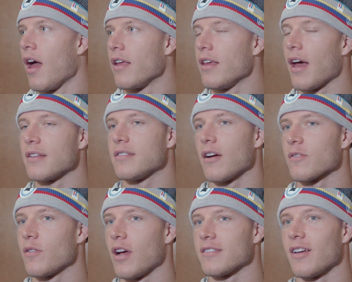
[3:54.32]
Yeah, I talked
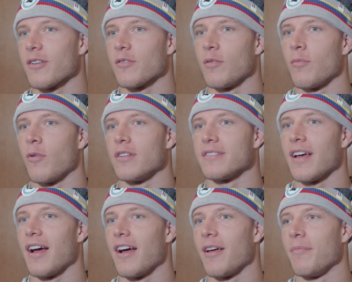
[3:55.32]
to him one
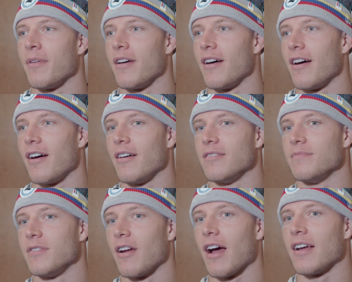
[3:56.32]
time. You
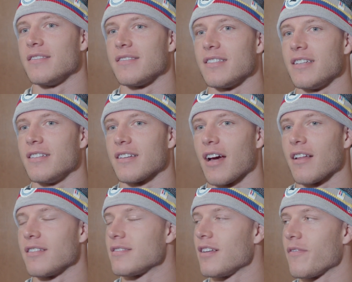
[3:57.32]
know, I had seen kind
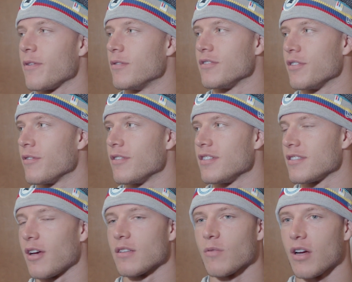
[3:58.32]
of the stuff he was doing.
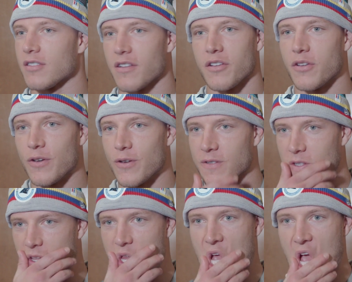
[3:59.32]
Just I was watching the news
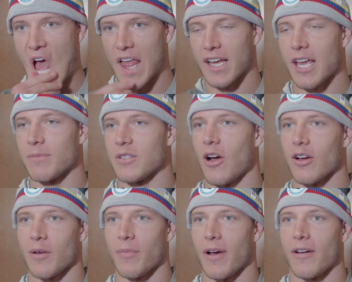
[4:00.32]
and they kept
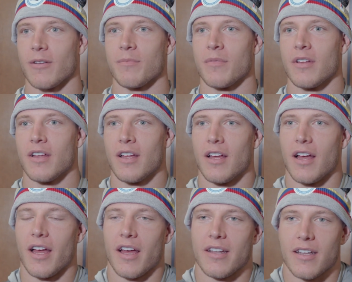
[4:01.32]
talking about him,
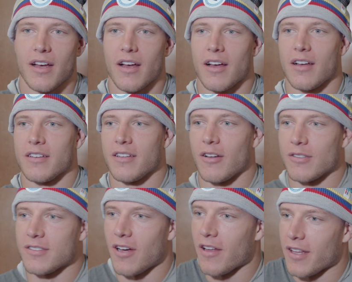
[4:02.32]
and you know,
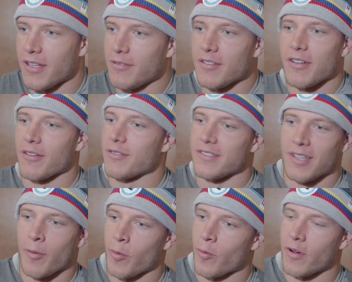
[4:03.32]
saw that he's
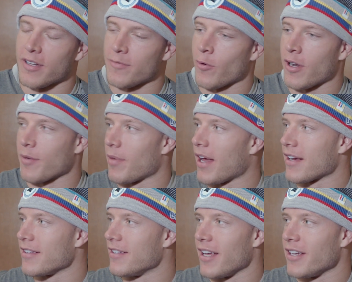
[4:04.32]
number one running
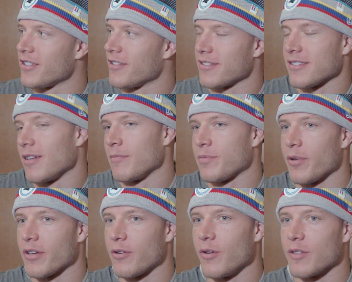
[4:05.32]
back in the nation or something. It's
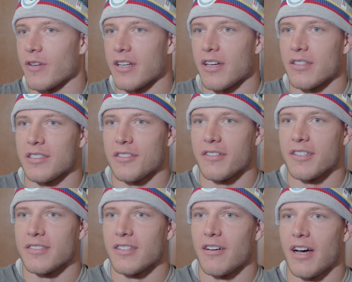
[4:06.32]
pretty cool. It's right down the
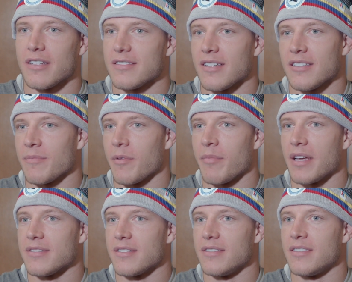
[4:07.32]
street. So I had sent him a
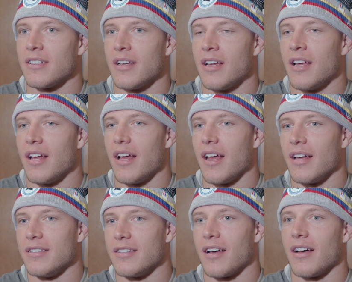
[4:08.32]
message,
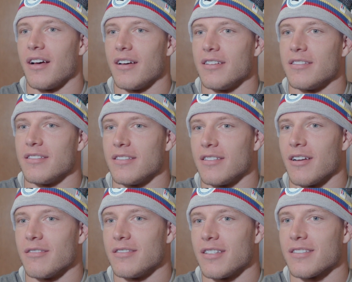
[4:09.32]
and you
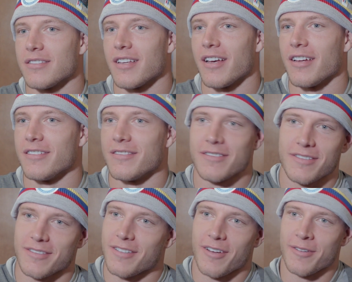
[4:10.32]
know, just said,
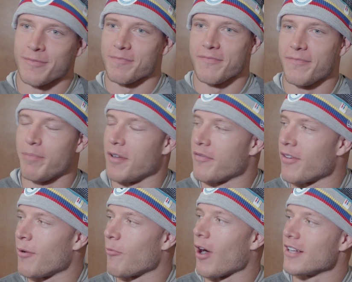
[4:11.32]
you know, been
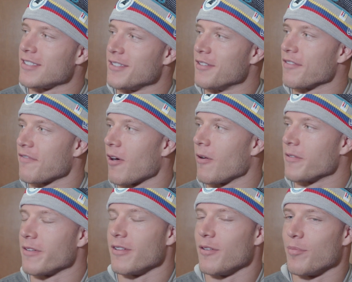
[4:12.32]
fun watching you,
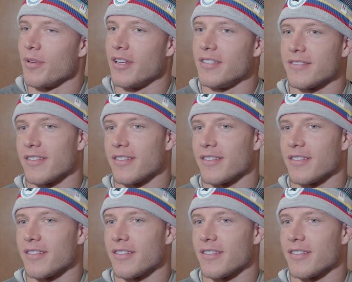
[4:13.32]
following you a little bit.